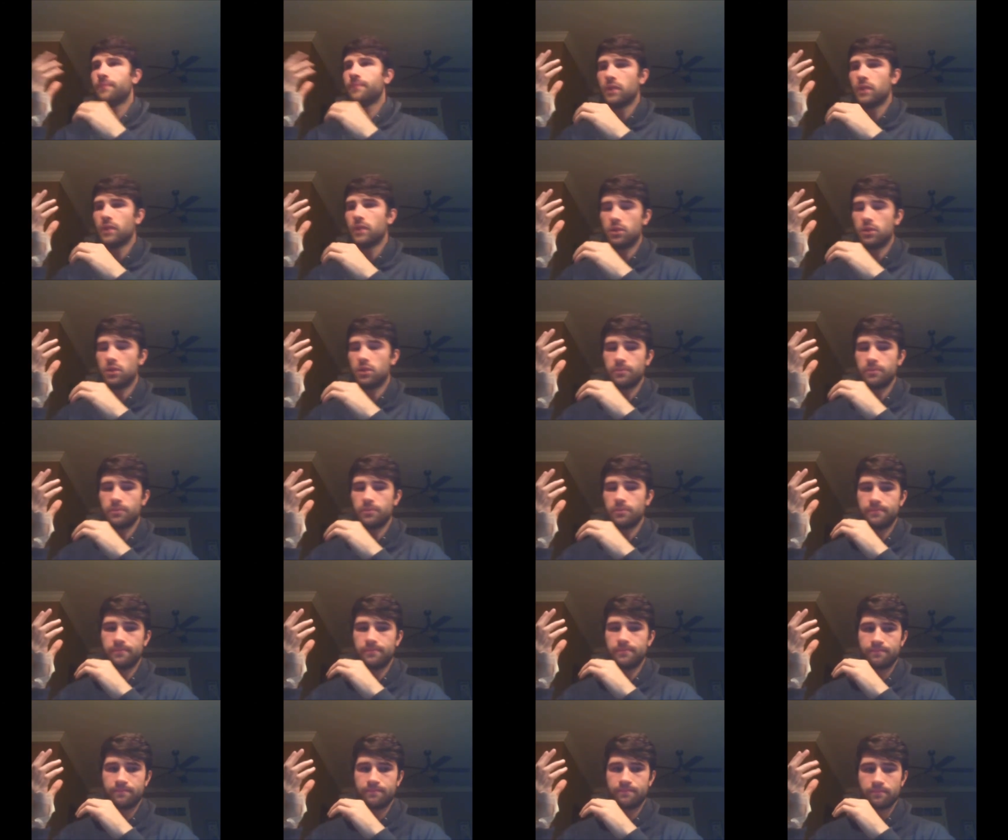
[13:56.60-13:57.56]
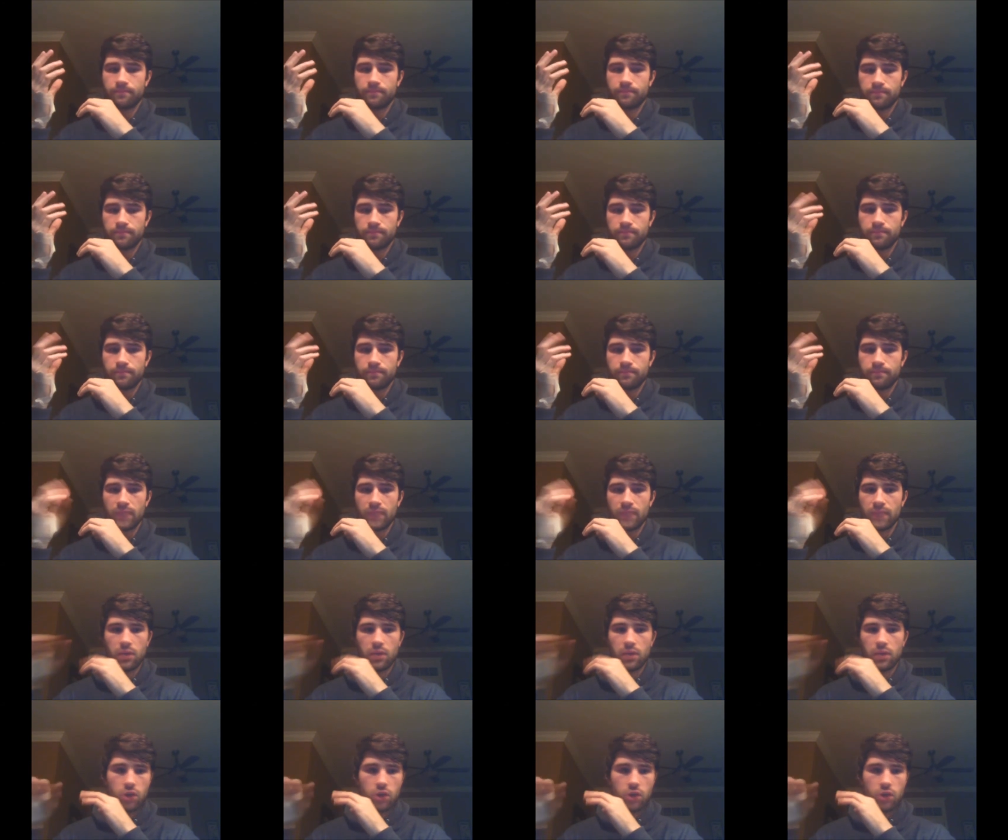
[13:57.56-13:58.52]
Um,
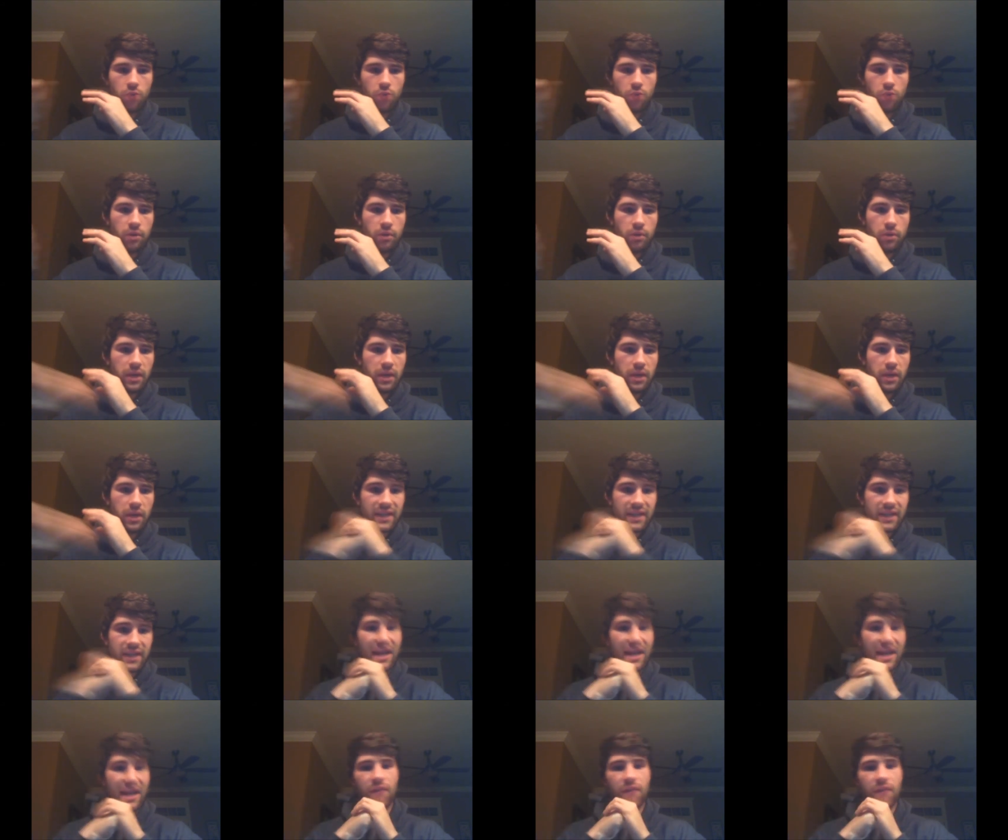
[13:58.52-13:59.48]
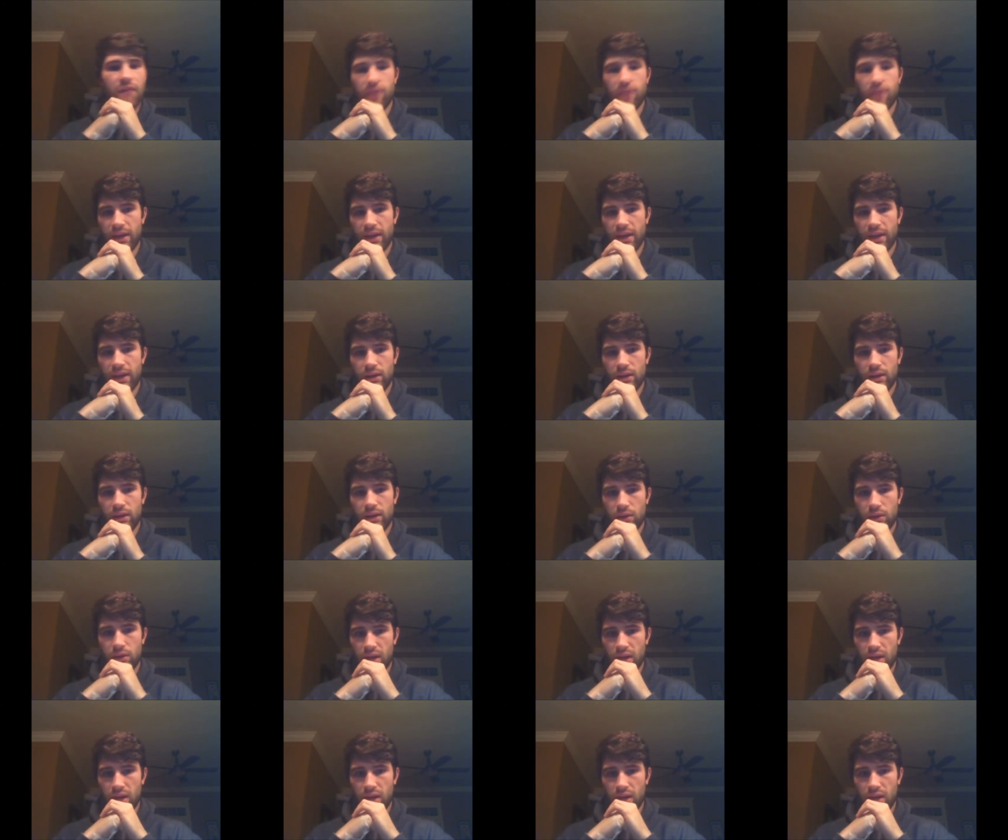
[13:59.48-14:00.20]
start putting money aside for that